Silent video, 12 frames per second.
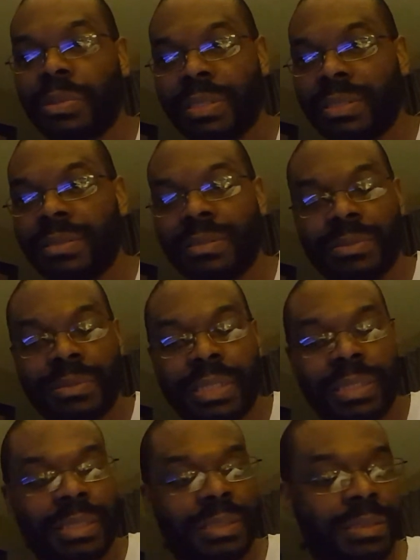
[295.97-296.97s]
Because, you know,
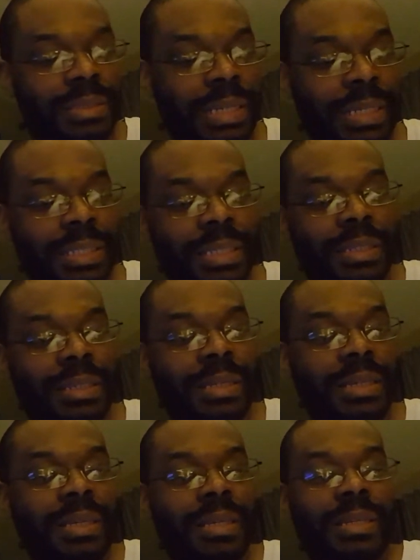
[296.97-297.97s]
they got the
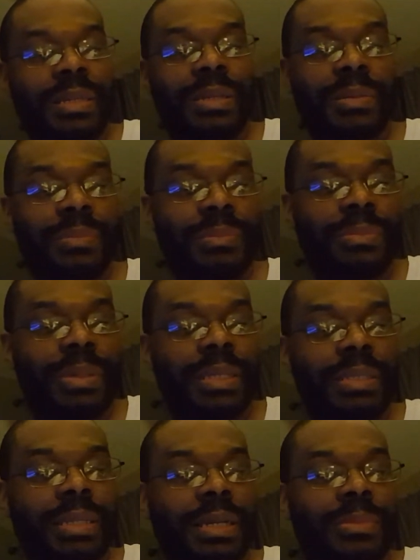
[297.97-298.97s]

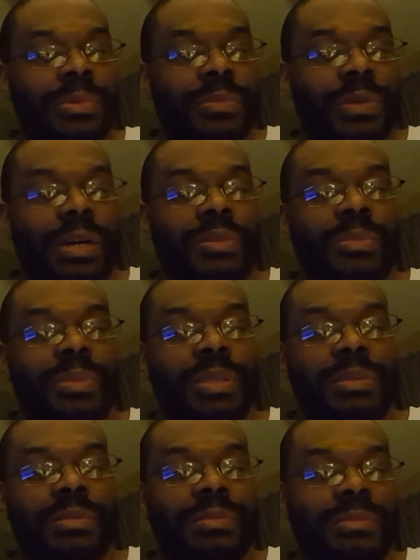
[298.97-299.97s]
billion dollar movie Aquaman
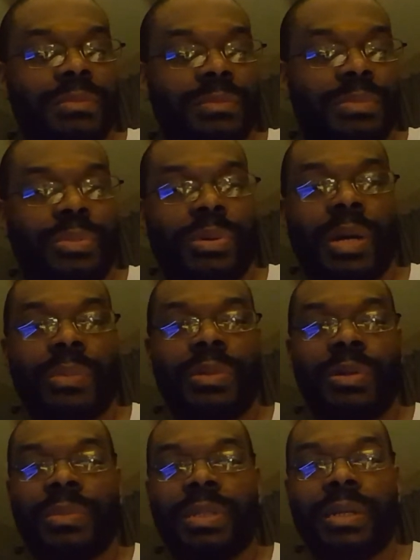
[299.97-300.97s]
is probably
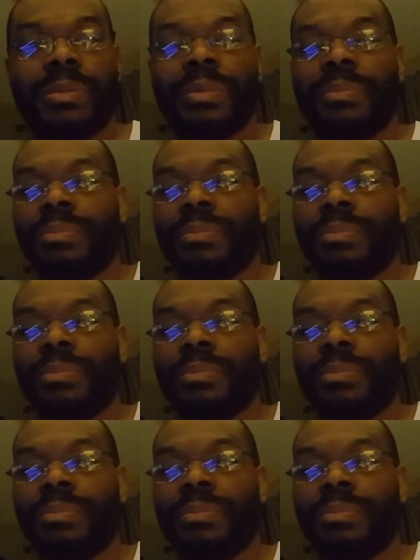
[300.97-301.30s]
going to become the